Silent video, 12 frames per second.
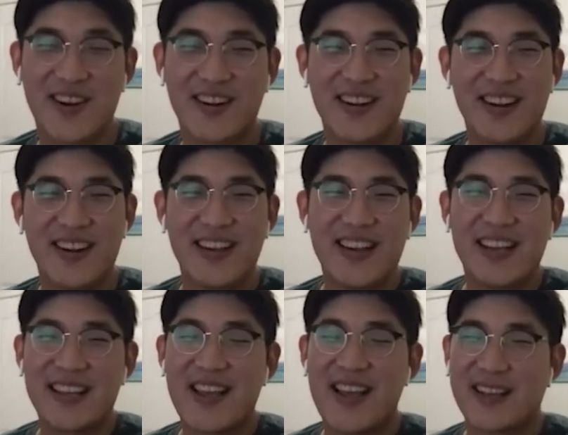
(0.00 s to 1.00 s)
Sure.
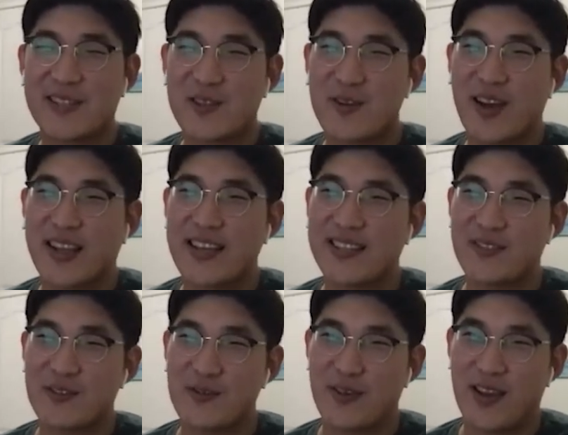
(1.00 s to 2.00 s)
Yeah, so I
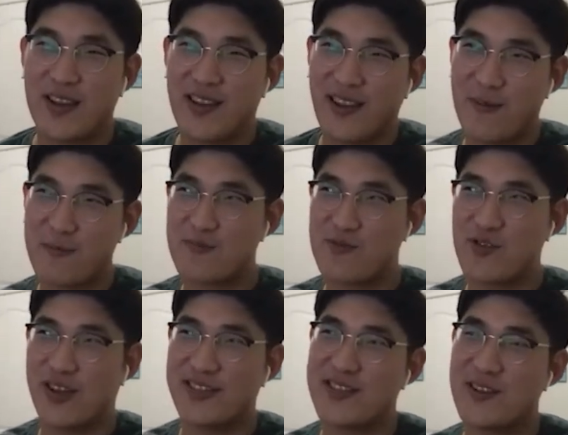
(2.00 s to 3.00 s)
guess to kind of help
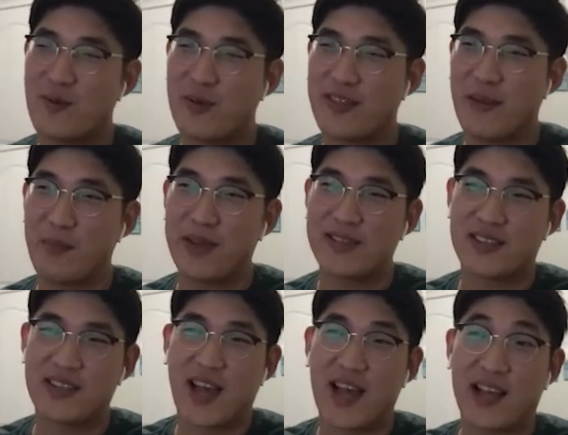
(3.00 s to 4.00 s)
transition with that,
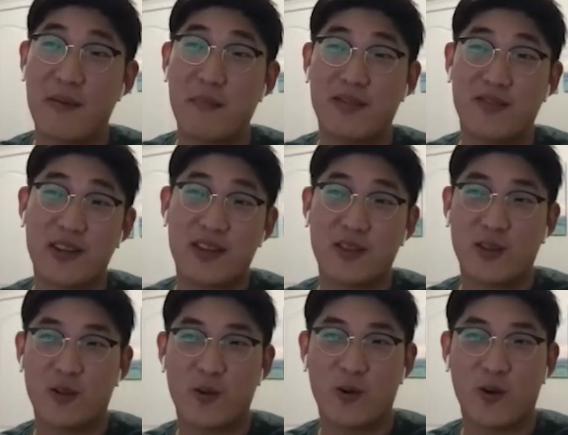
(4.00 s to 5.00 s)
basically, I got my foot in
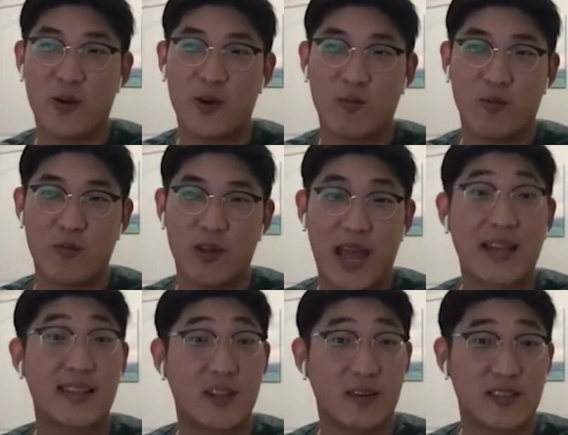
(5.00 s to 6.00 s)
the door
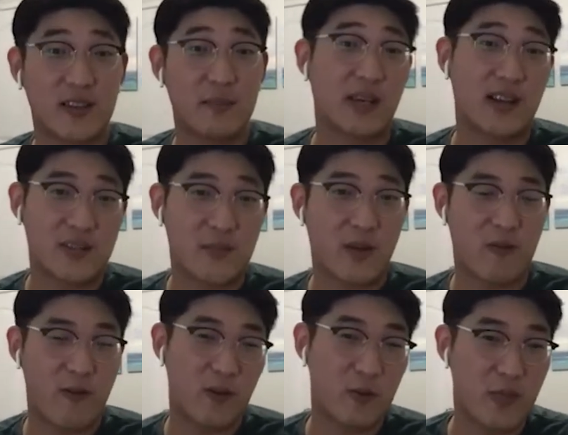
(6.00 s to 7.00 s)
at Delta because of my
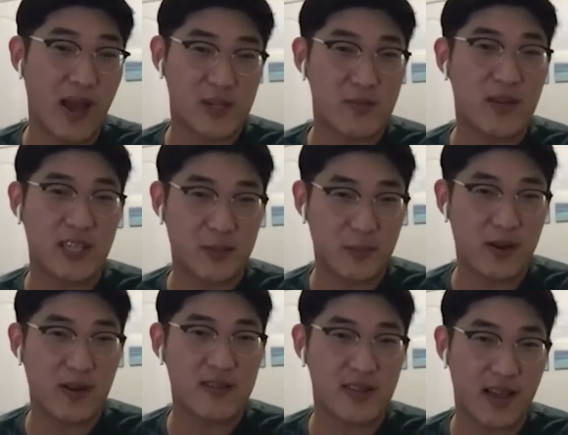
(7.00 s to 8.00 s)
revenue management
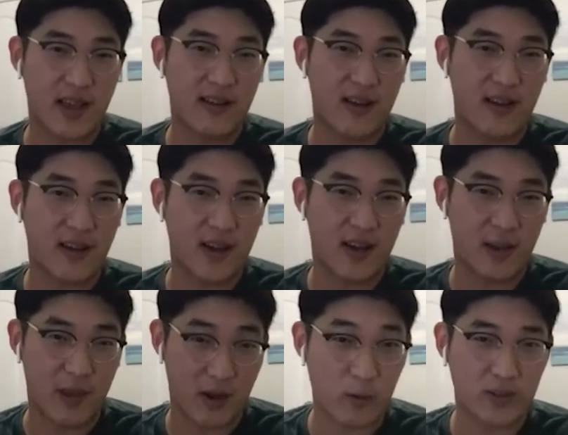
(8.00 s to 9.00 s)
experience at
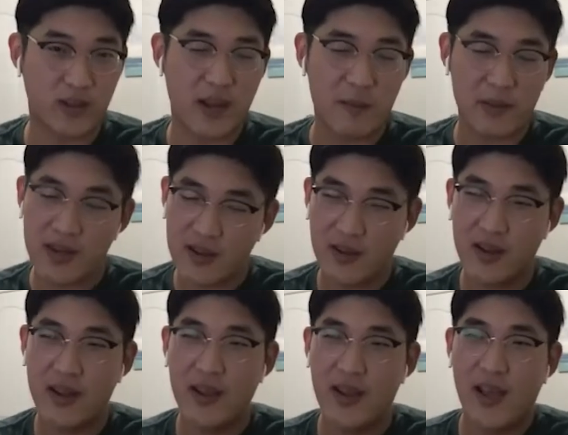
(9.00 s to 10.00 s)
a hotel company,
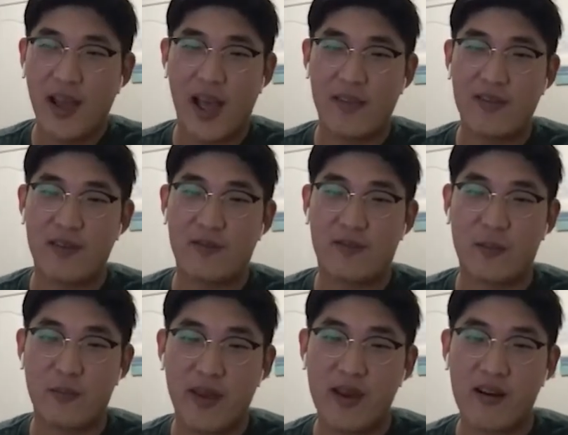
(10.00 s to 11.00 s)
and then
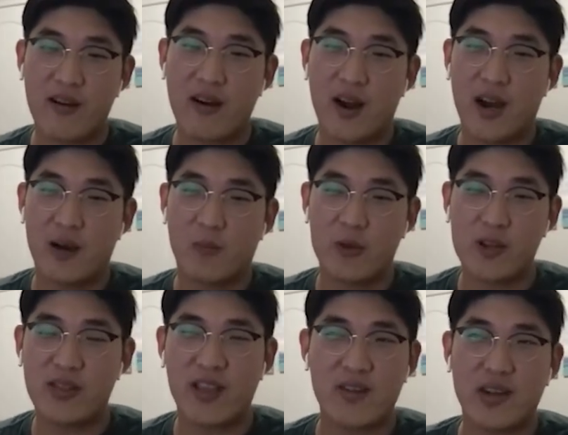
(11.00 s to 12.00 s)
from there, when
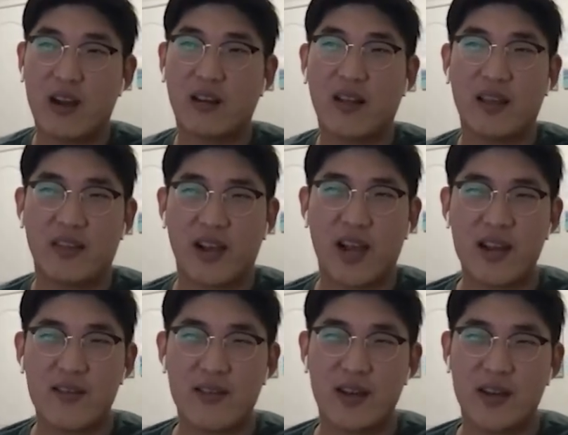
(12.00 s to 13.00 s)
you think of an airline, the
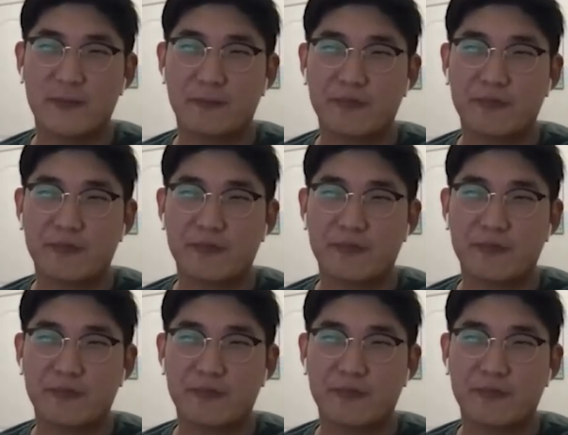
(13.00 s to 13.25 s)
kind of